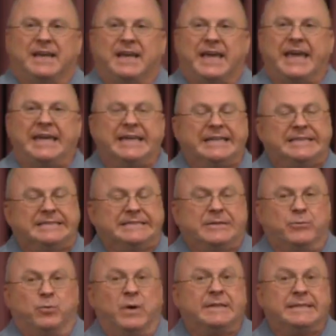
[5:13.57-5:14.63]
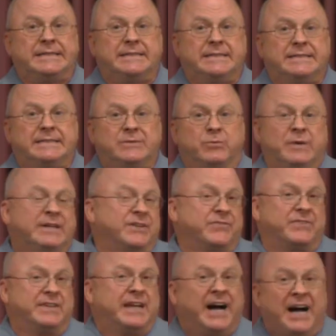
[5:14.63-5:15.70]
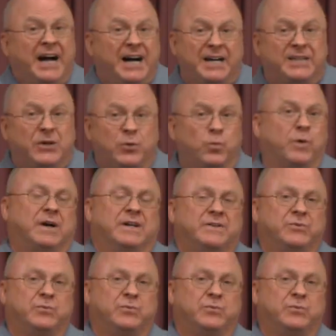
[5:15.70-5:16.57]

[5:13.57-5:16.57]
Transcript: And what does God want?